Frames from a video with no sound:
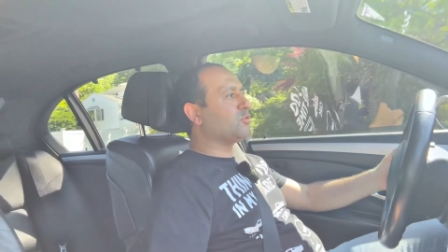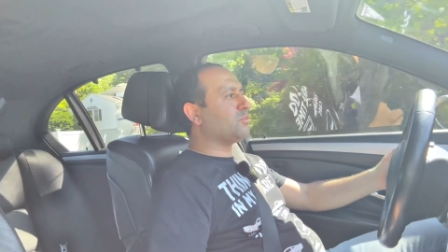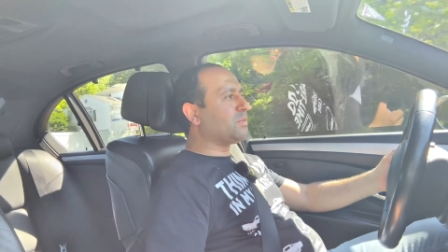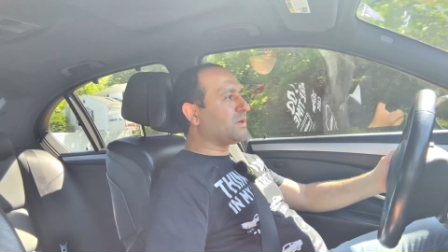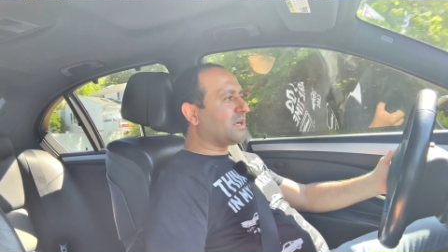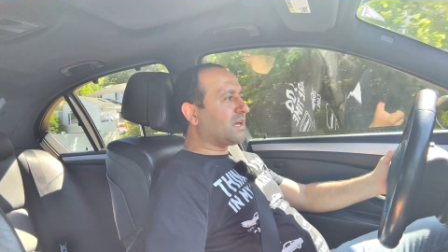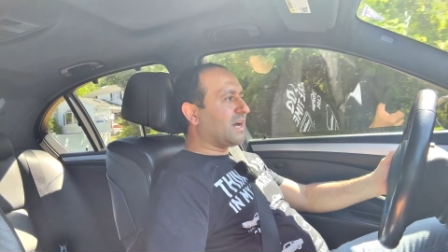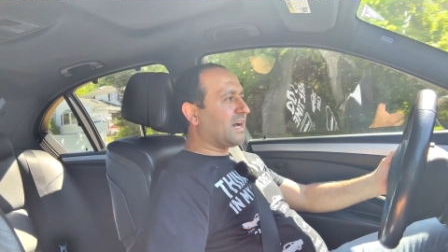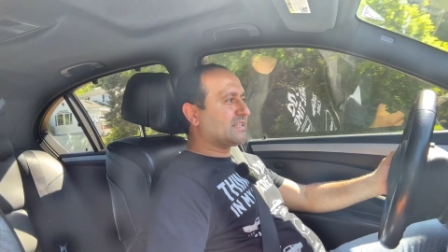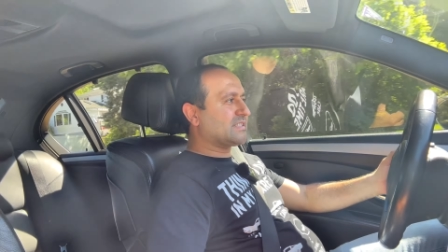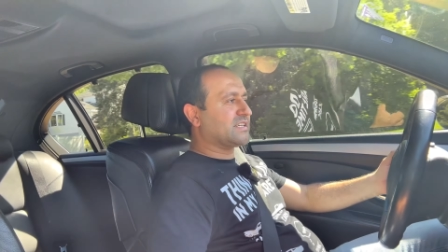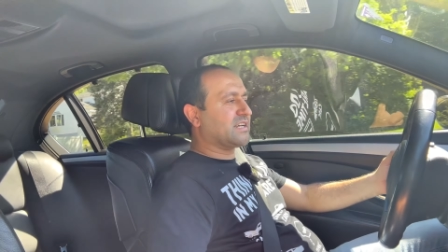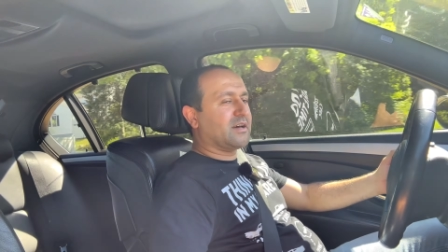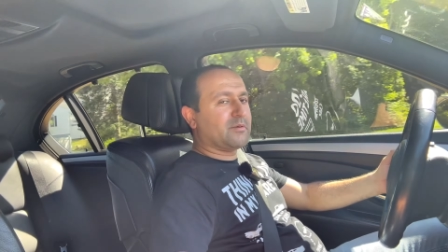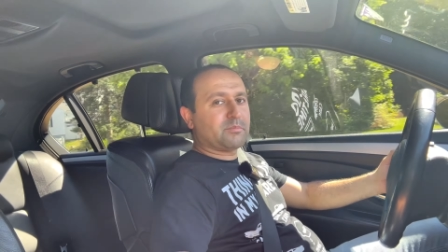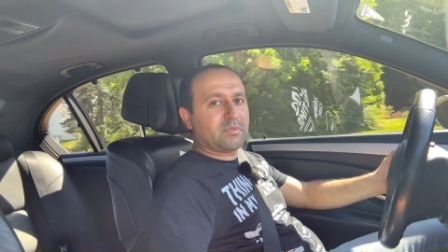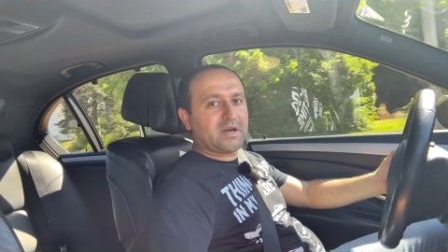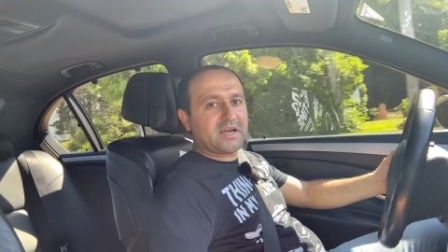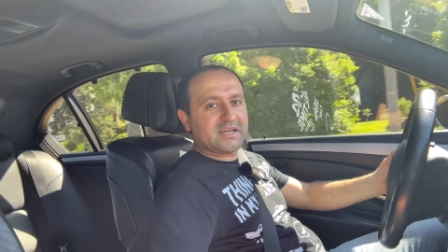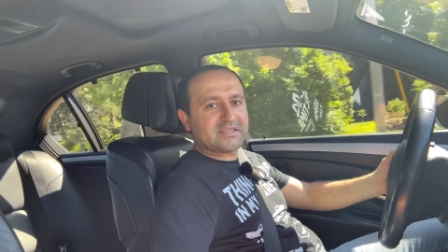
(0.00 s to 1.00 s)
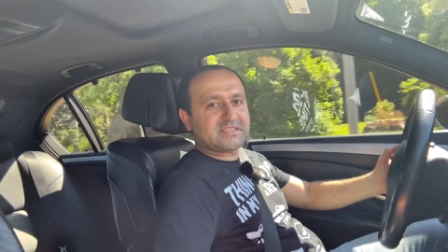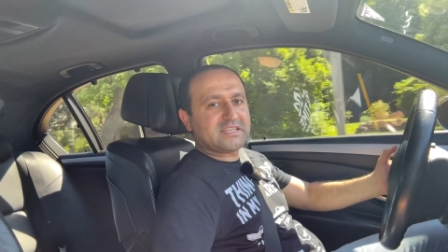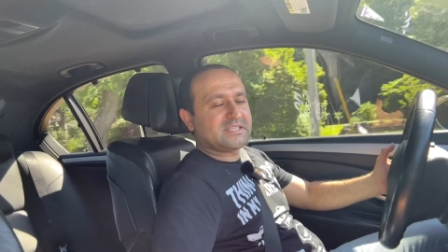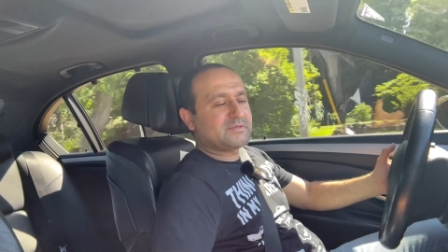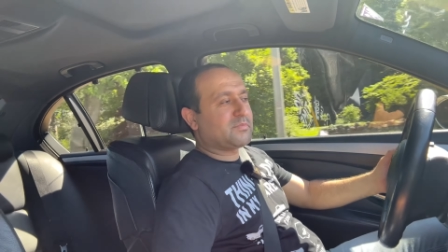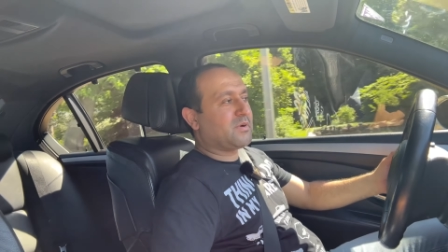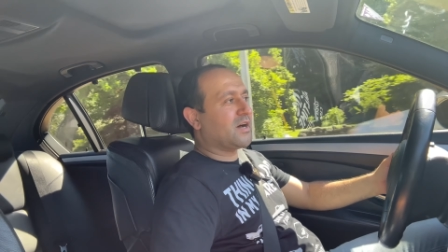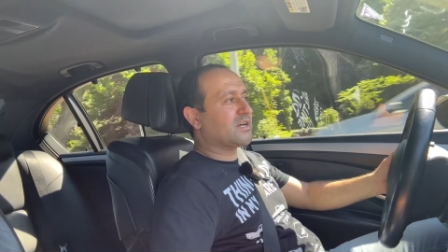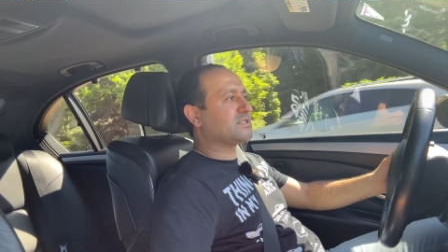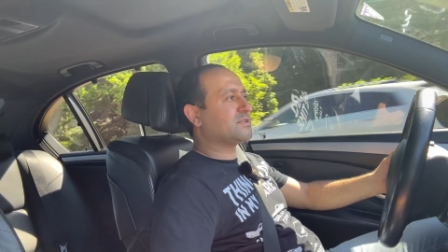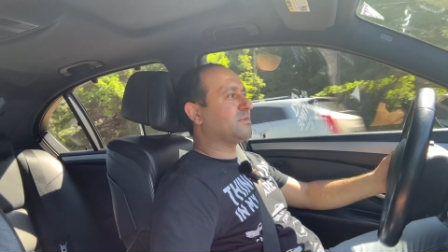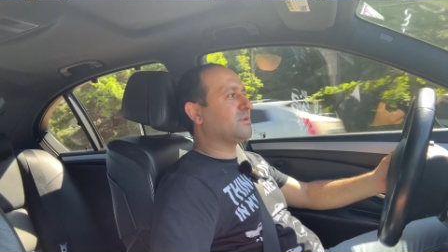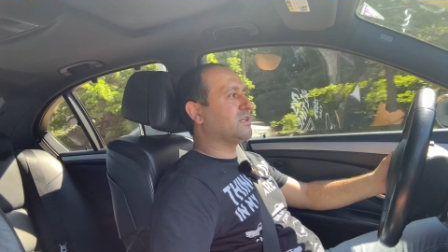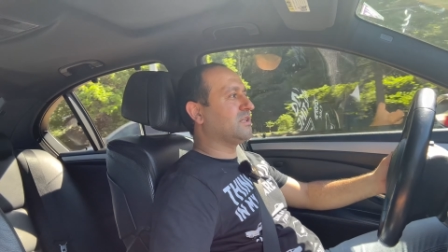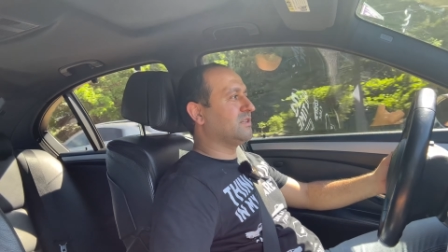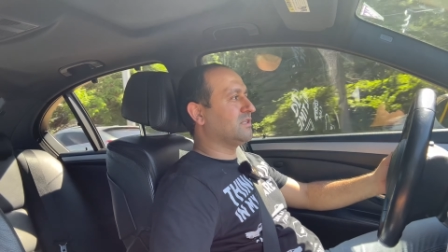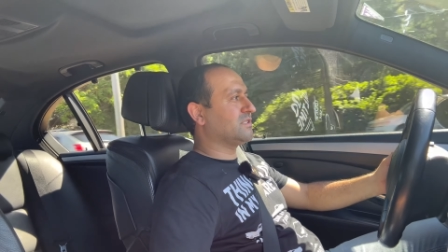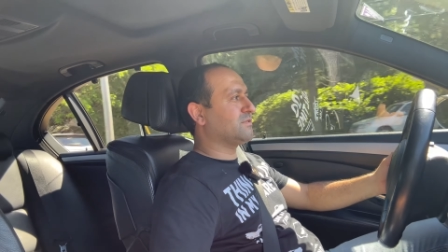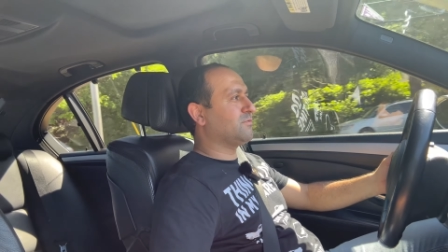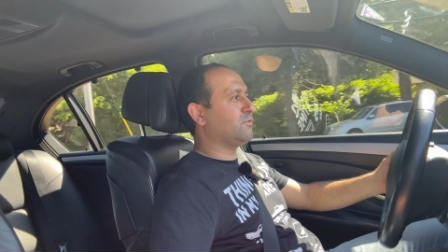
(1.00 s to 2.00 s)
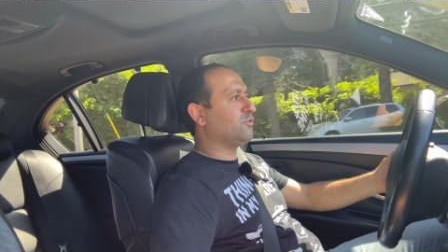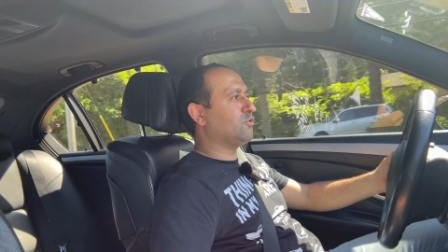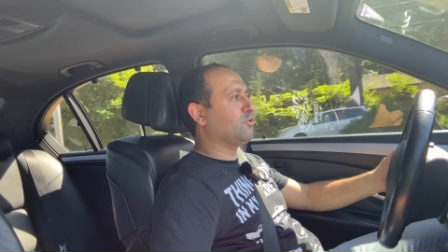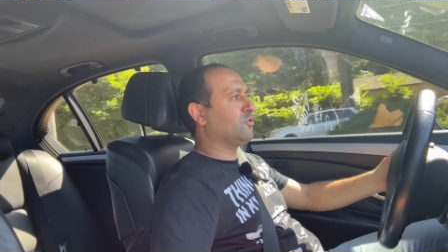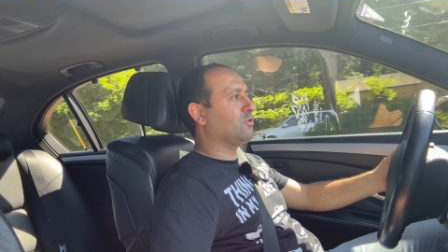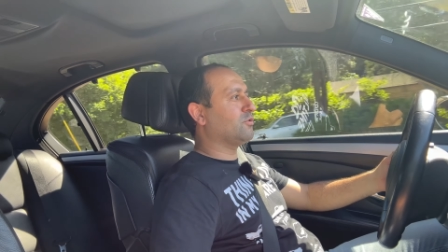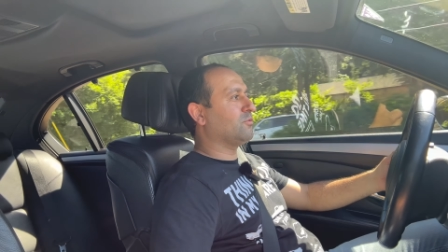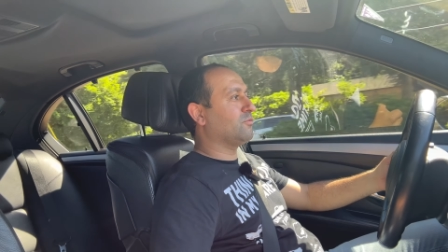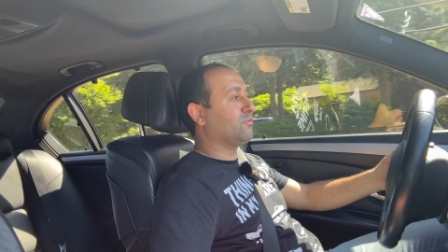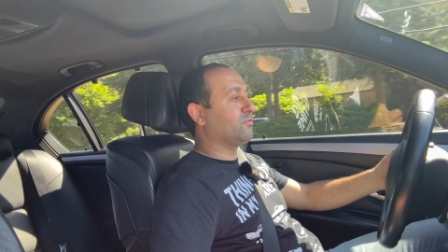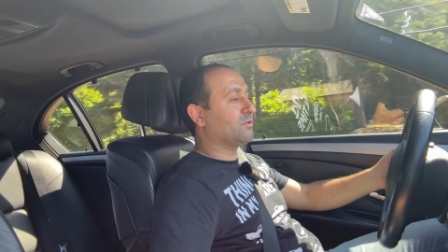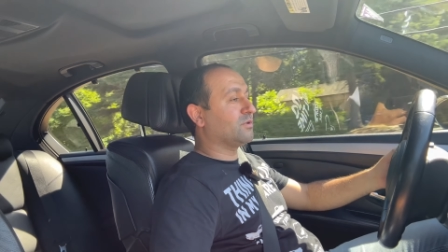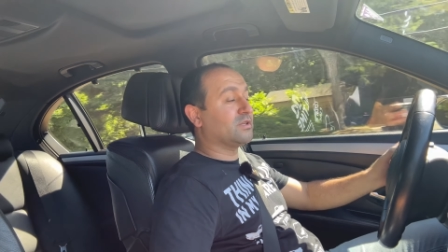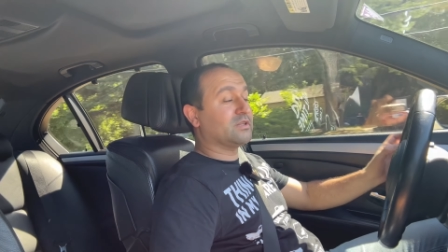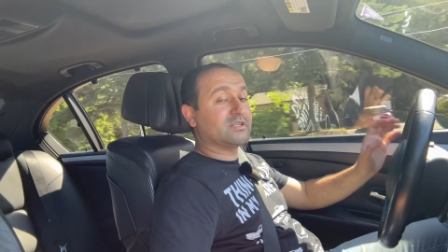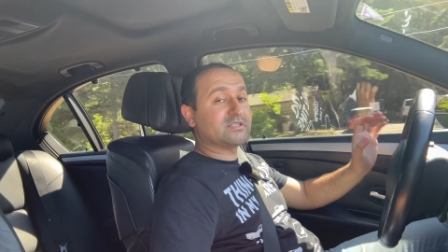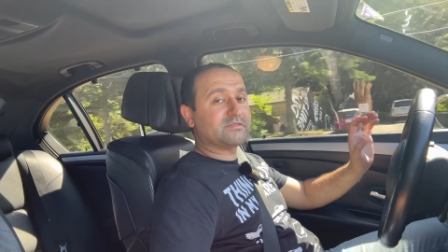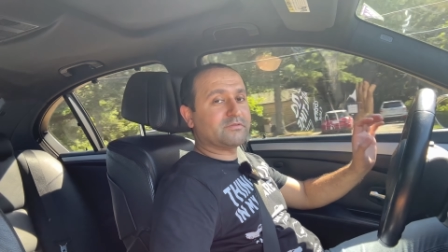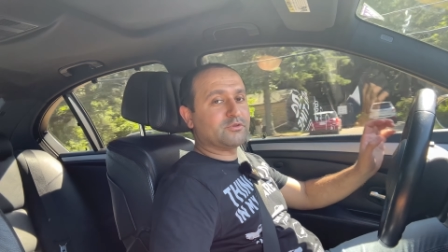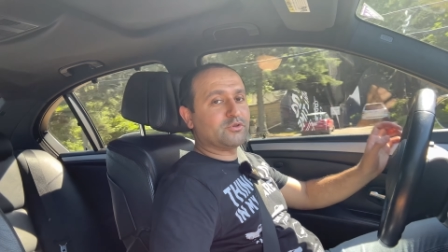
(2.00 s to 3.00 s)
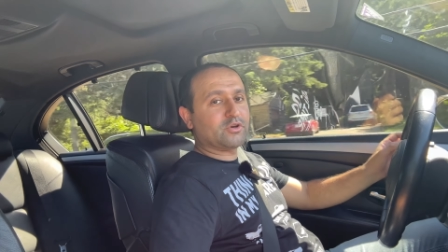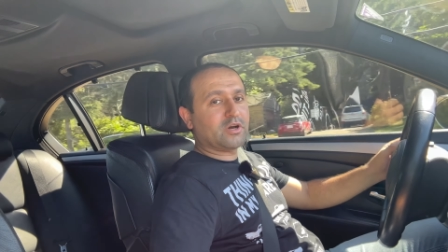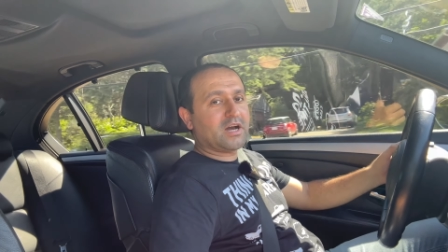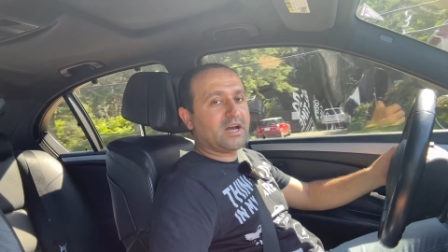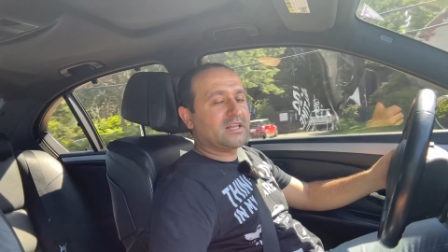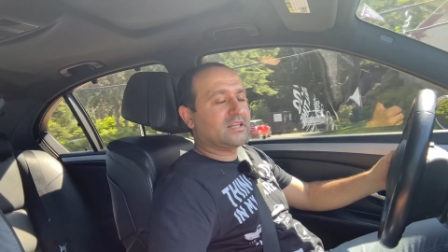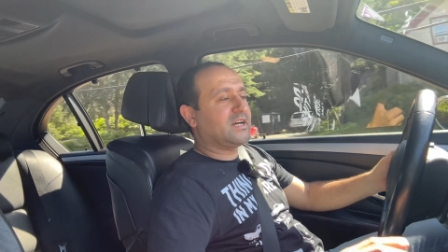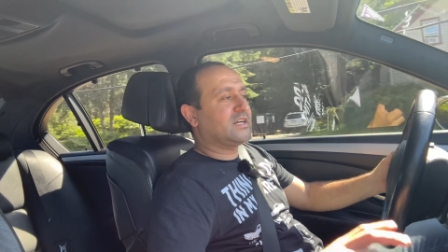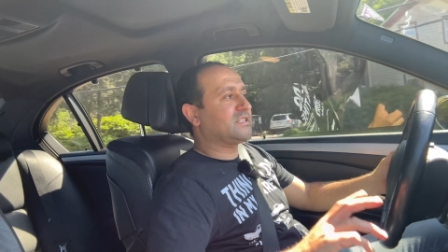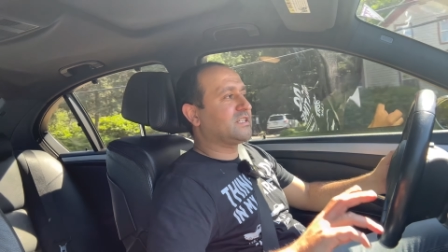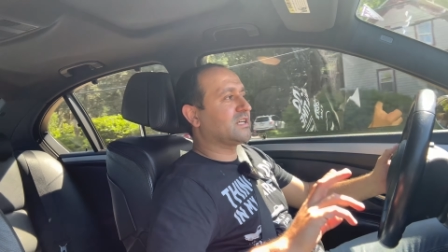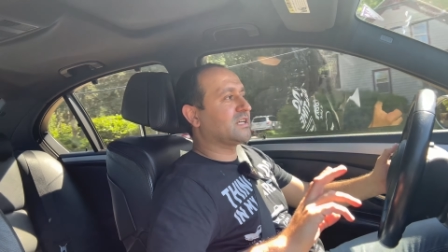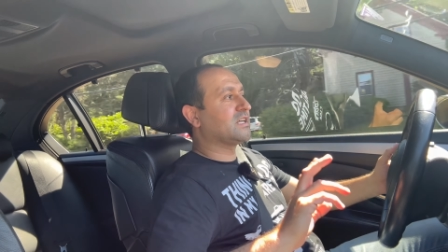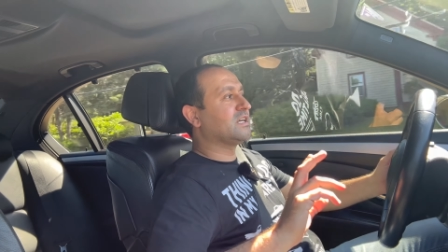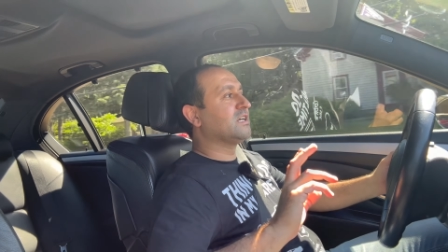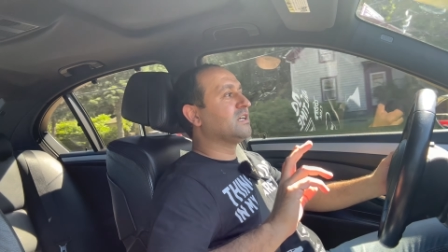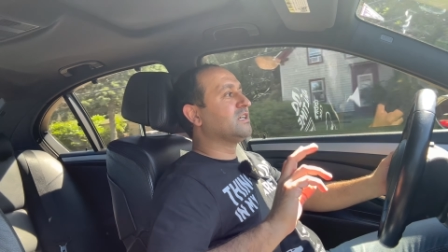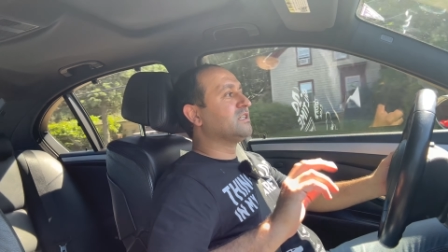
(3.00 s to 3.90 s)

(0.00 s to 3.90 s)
be as unbiased as possible in this video highlighting